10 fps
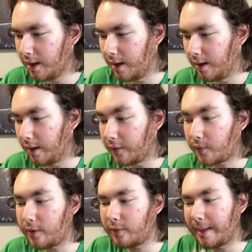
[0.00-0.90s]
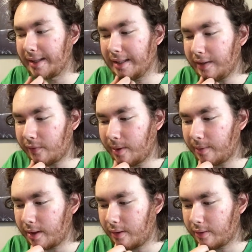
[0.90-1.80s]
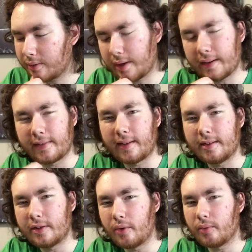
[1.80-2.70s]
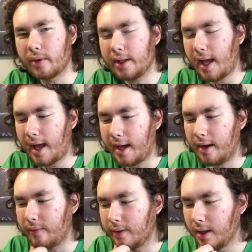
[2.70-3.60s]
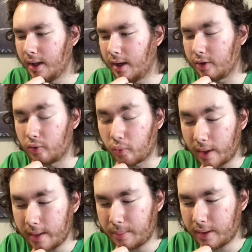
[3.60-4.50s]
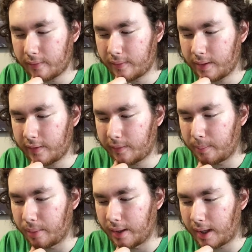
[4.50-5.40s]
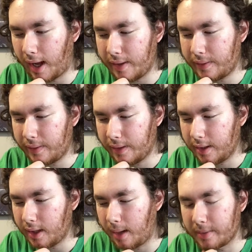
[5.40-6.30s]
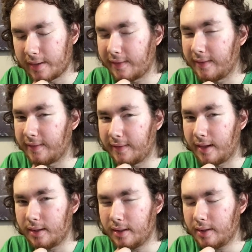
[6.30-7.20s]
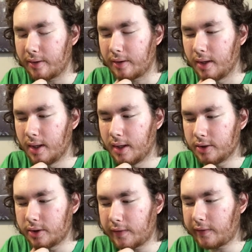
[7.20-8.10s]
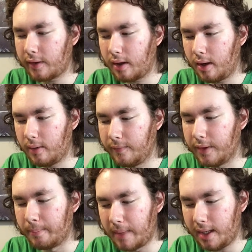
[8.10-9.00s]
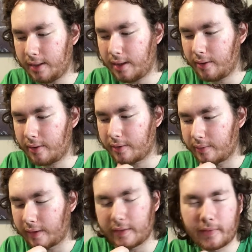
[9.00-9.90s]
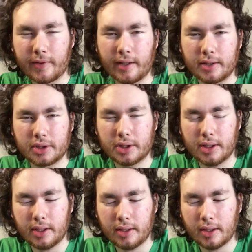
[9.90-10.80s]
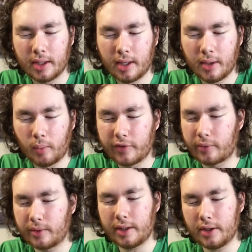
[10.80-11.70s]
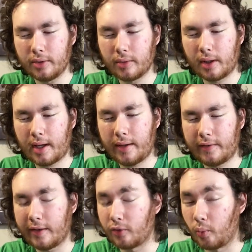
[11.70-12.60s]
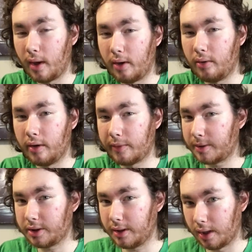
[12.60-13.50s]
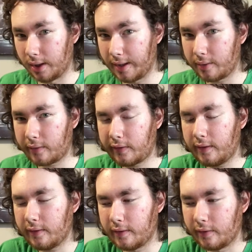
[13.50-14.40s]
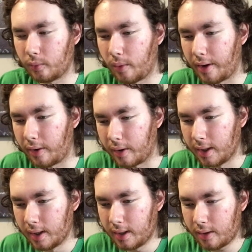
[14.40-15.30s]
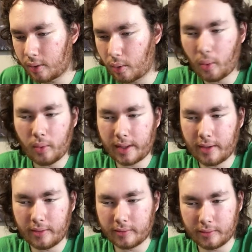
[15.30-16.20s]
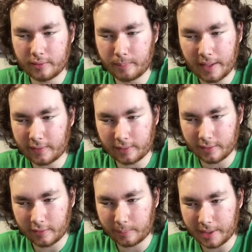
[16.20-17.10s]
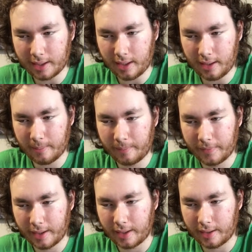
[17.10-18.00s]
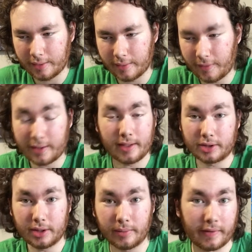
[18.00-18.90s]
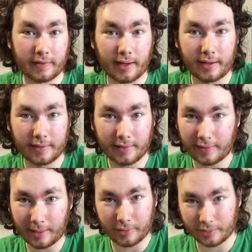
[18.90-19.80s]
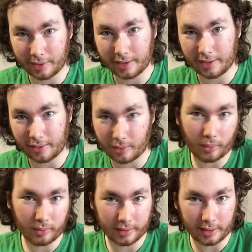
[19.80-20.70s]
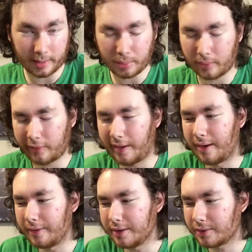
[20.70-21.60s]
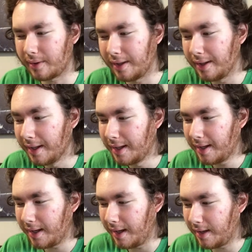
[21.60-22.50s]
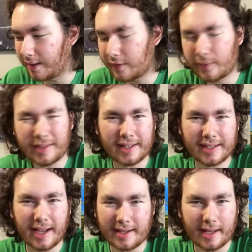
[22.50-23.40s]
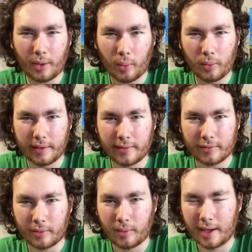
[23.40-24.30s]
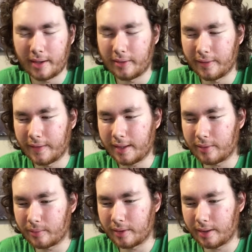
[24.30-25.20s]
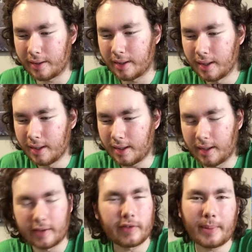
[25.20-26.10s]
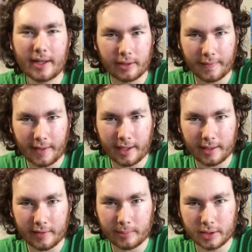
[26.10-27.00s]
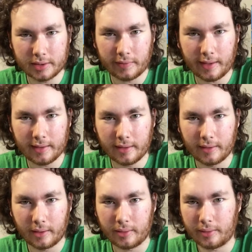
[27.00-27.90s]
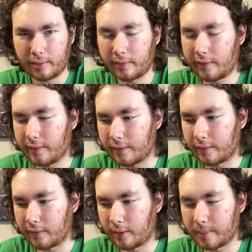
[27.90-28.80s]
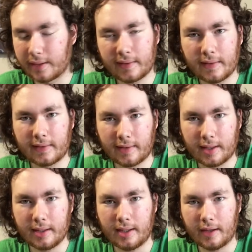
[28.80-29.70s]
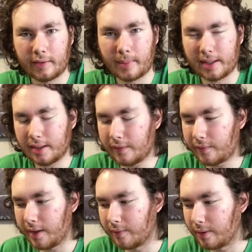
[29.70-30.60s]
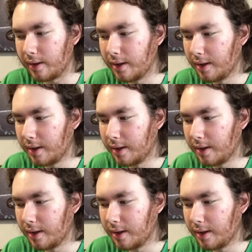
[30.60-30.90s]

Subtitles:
As far as my least favorite character, like I said, don't really have a great pick for this, but I think I'm going to say Sandy here. Just of the main characters, I just feel like she wasn't really utilized as well, especially in the later seasons where her whole character basically just became the fact that she was a scientist. That was really her only personality trait, and I just feel like it got kind of old after a while, and they didn't really expand on that as much as they did in the earlier seasons. So I'm going to say Sandy as my least favorite.